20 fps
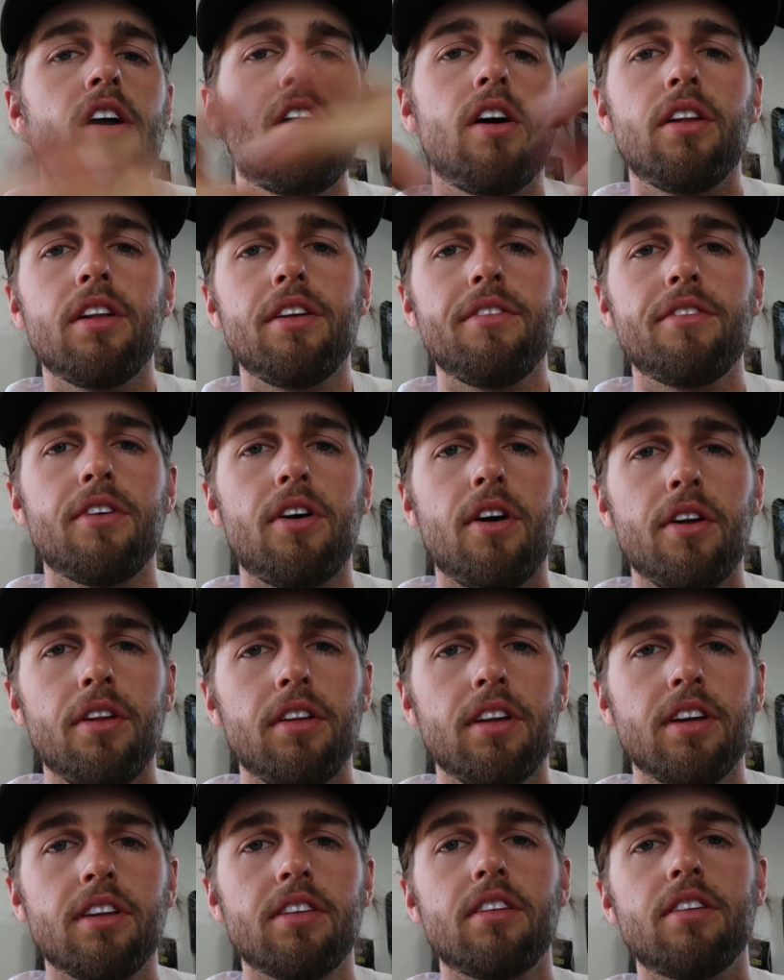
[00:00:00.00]
I'll leave
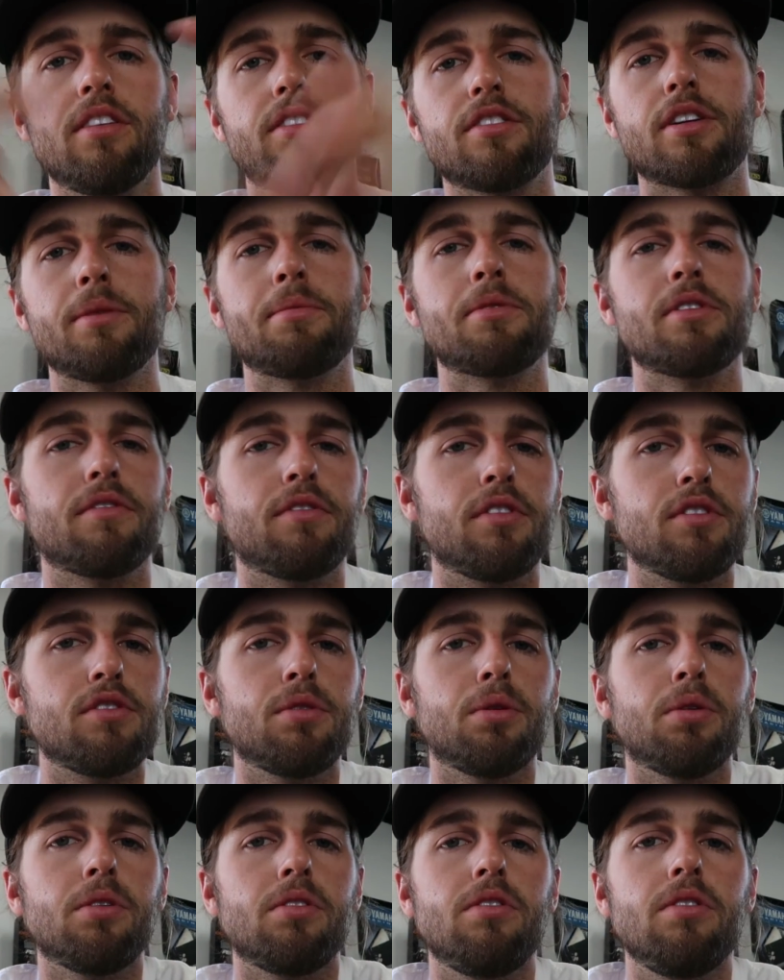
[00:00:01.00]
all the links in the description for
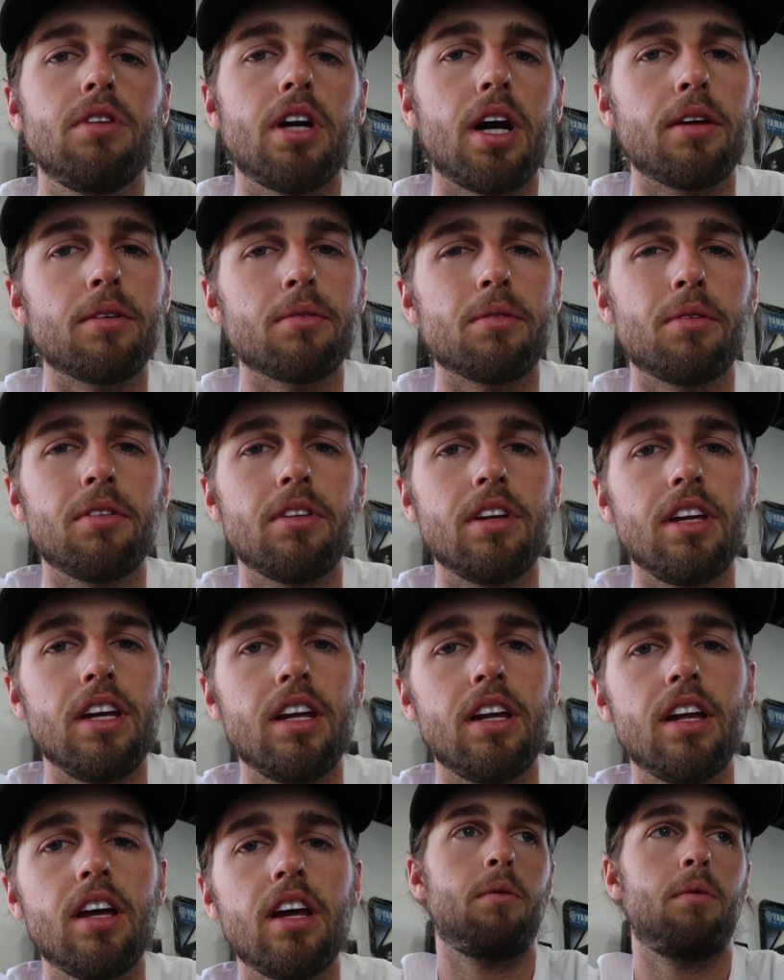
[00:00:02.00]
tools you guys will need.